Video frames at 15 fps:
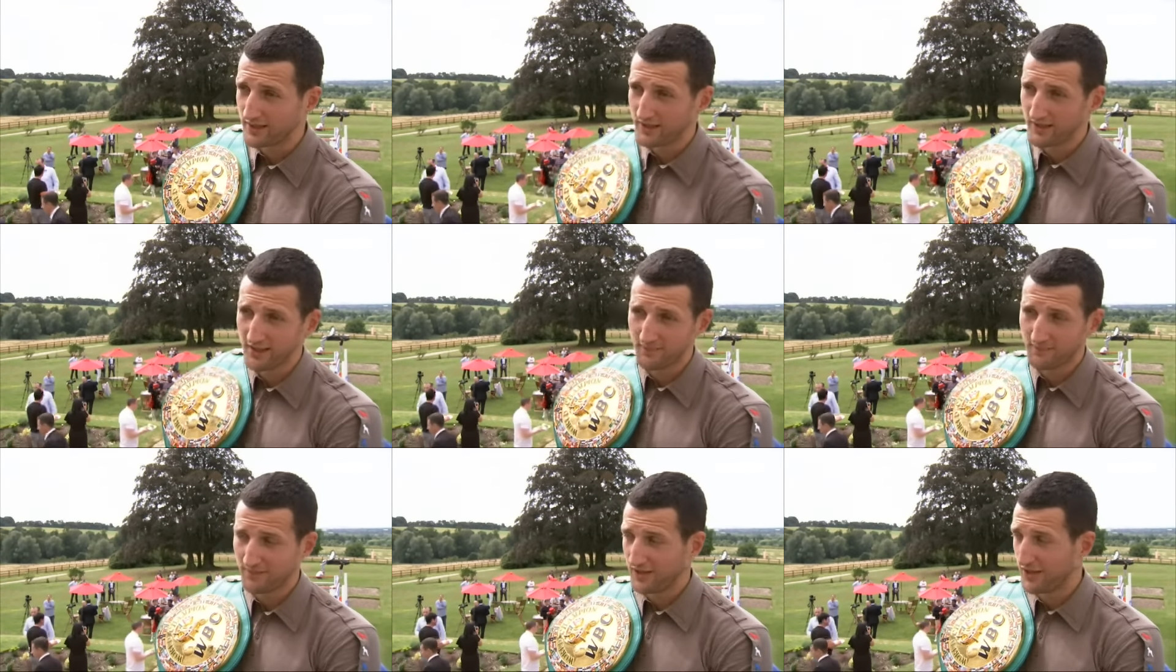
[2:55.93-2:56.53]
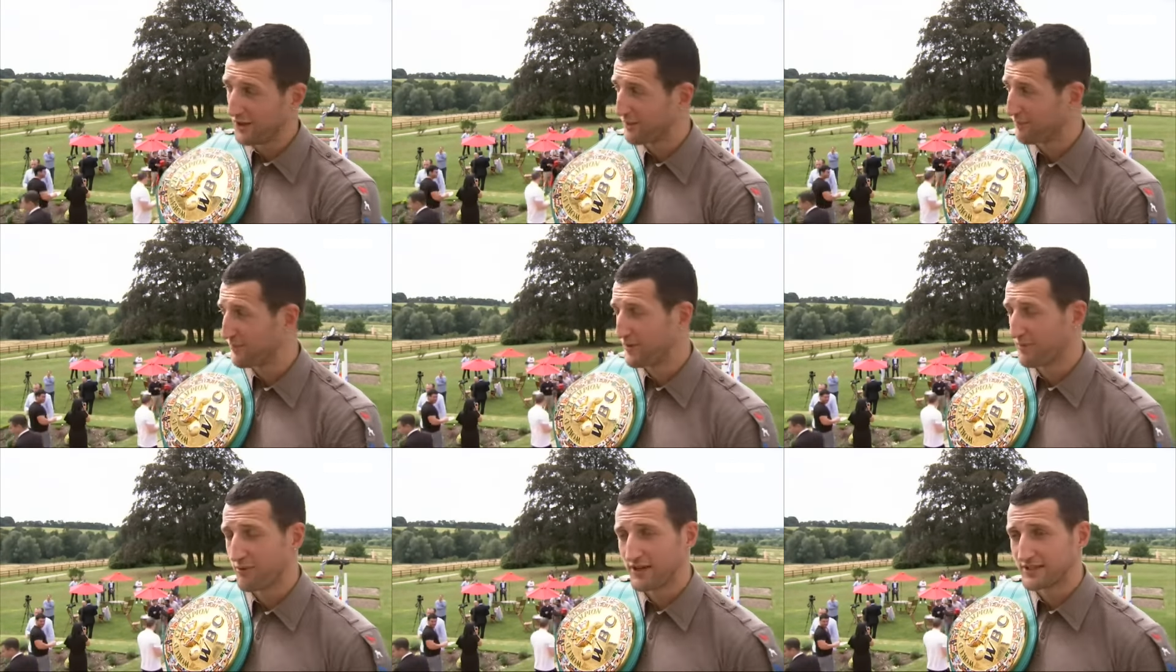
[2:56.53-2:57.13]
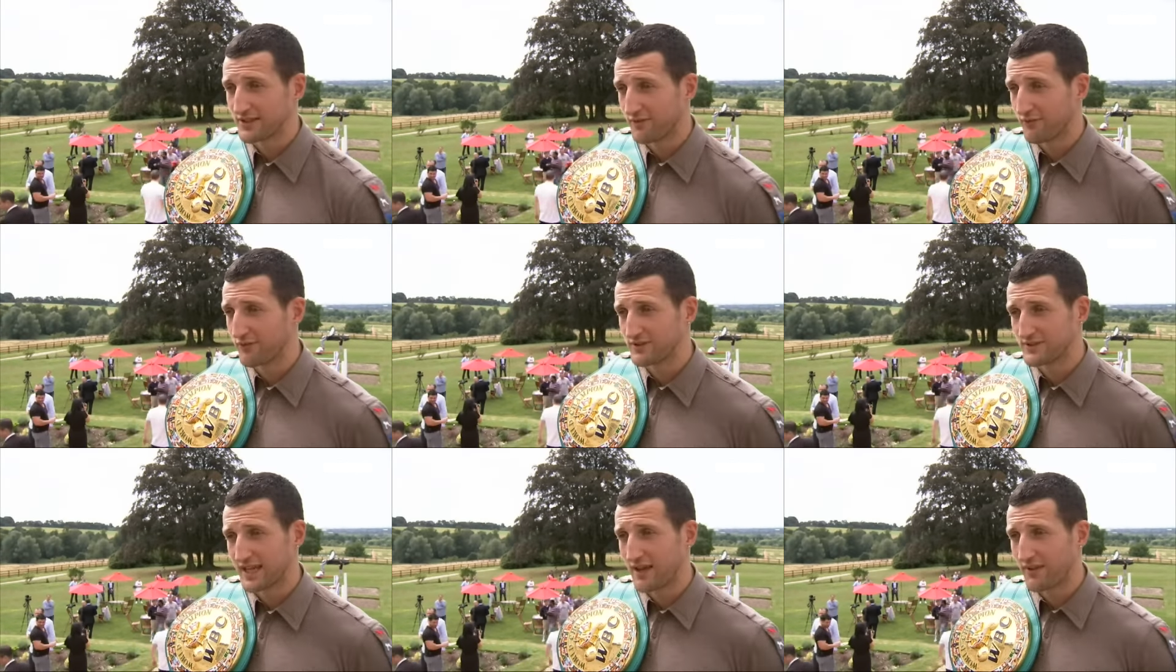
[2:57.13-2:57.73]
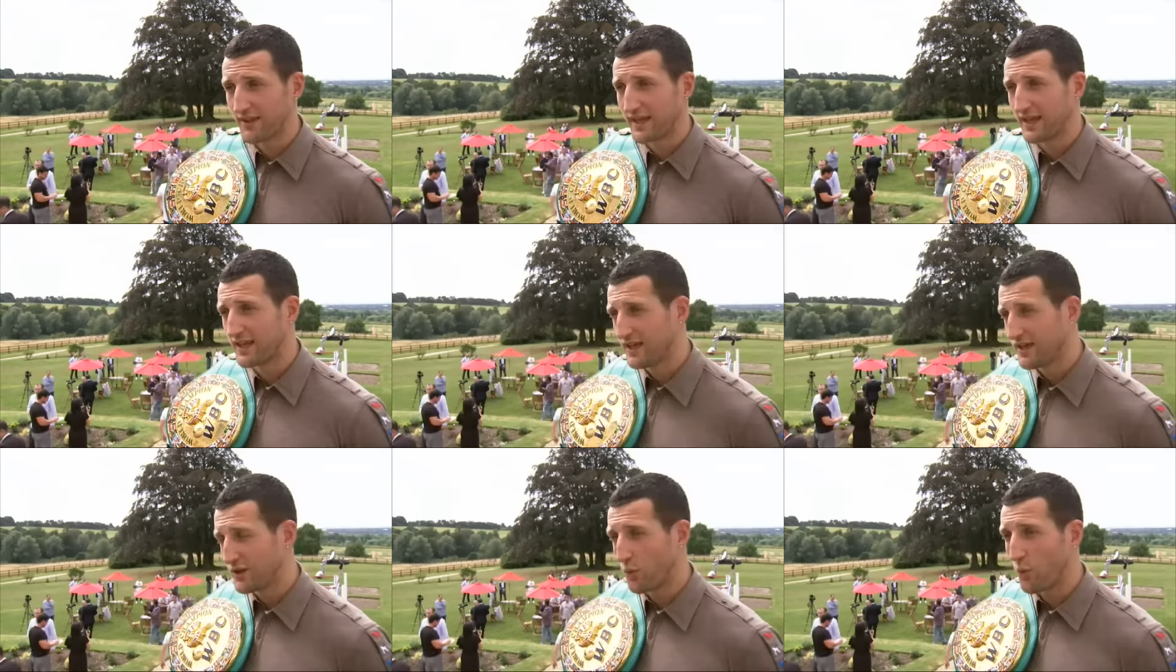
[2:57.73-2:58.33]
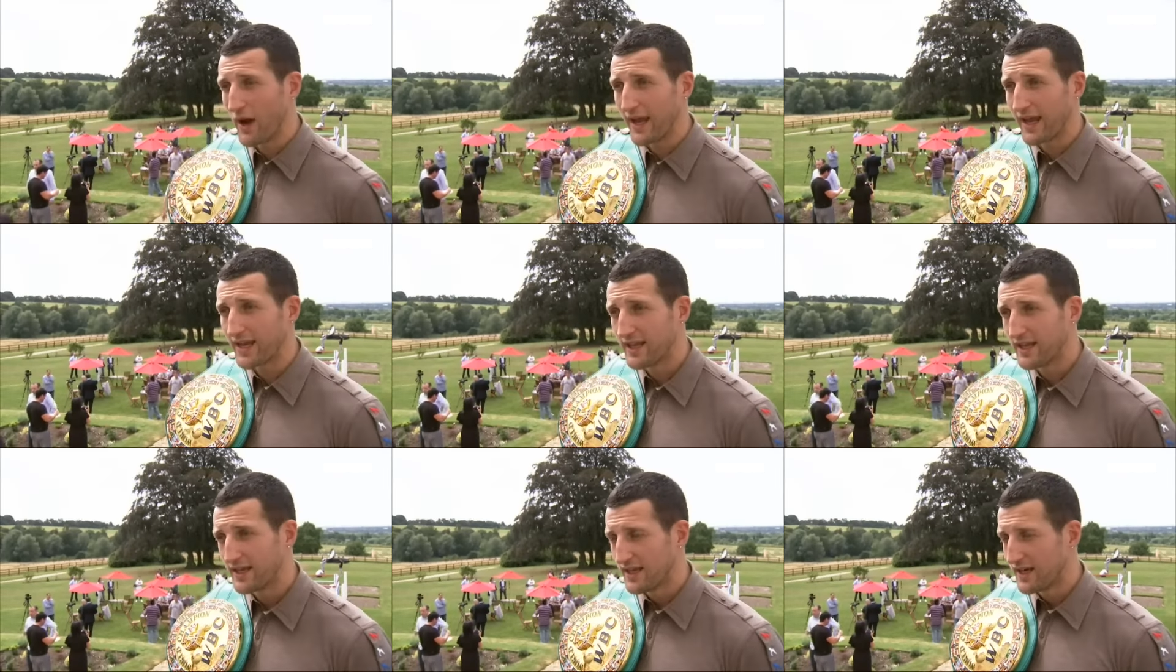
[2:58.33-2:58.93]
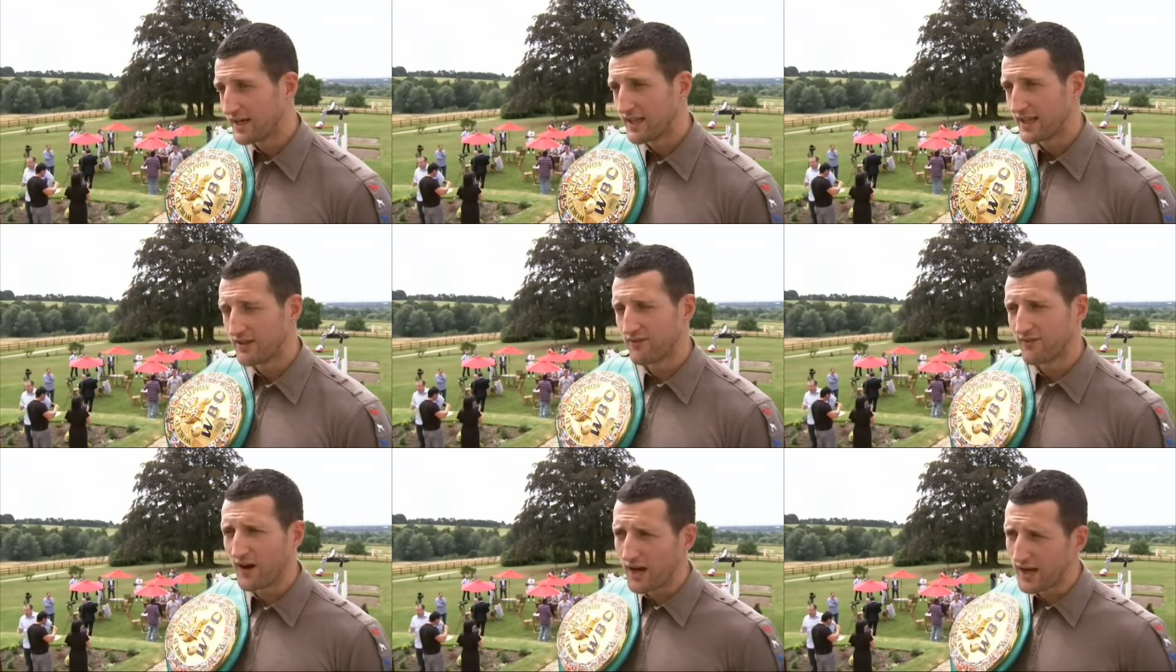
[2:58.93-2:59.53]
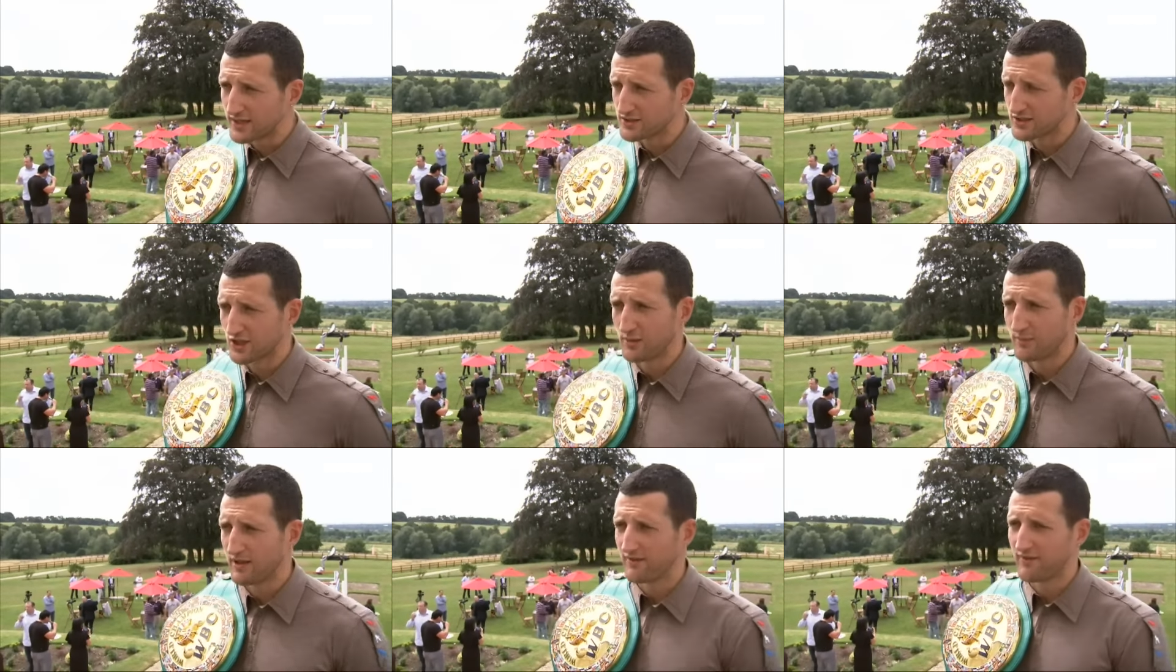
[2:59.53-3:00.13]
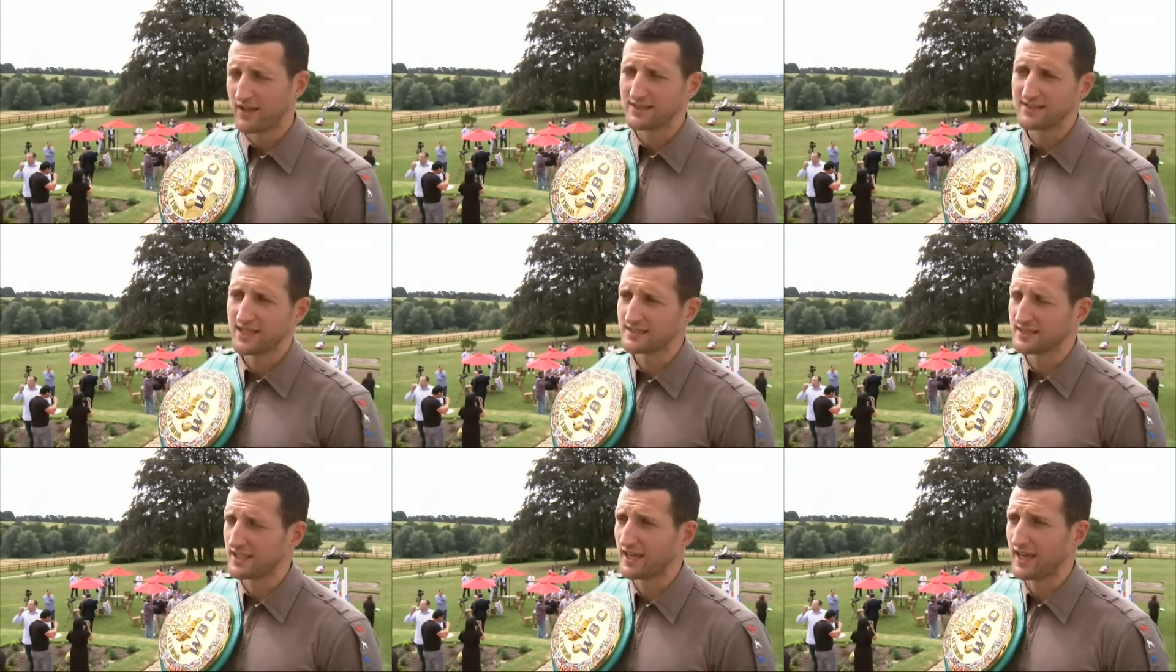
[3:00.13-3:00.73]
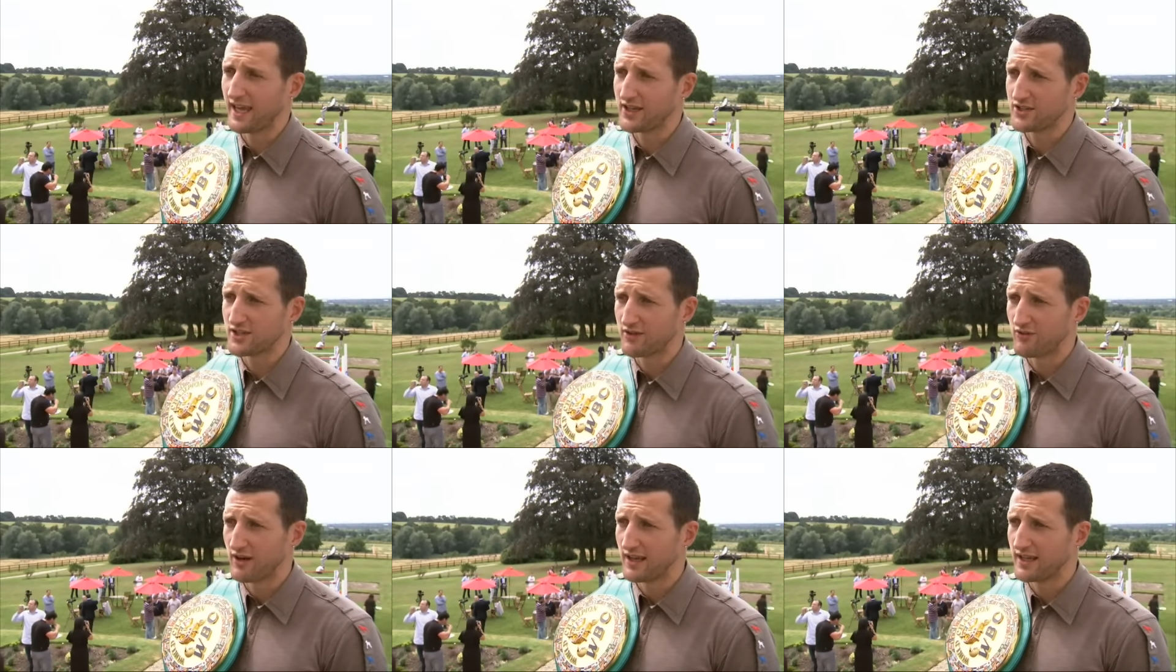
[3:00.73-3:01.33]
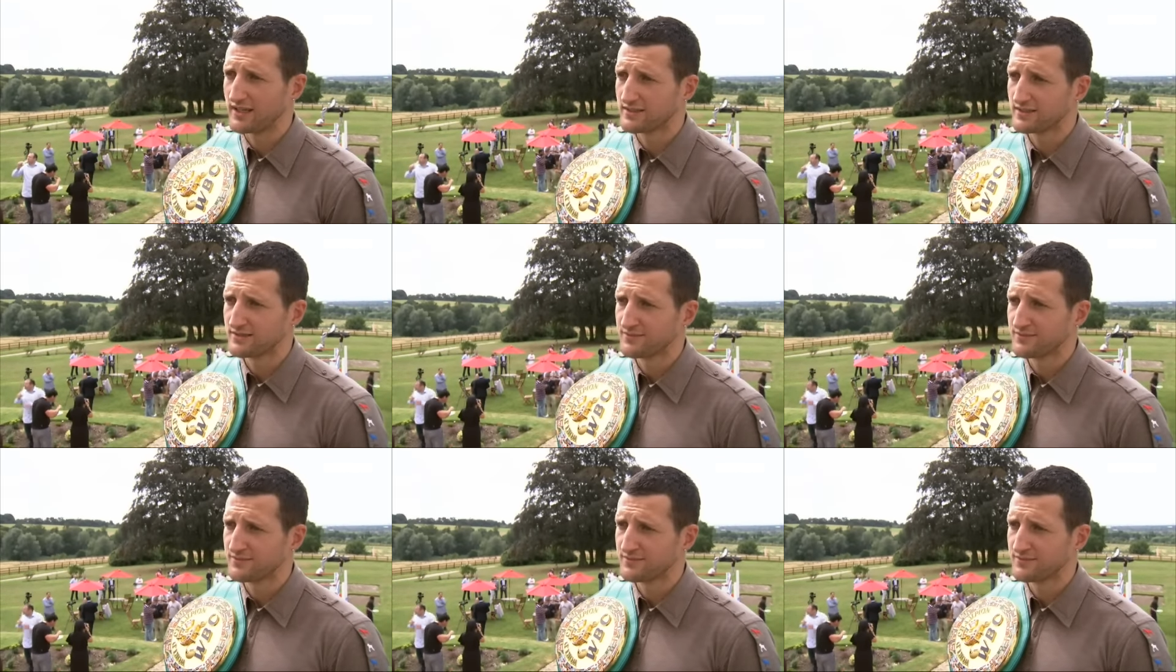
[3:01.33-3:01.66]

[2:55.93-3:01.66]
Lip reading: And, you know, the press conference out there, the weigh-in, and then the fight, it's just going to be a fantastic occasion. It really is.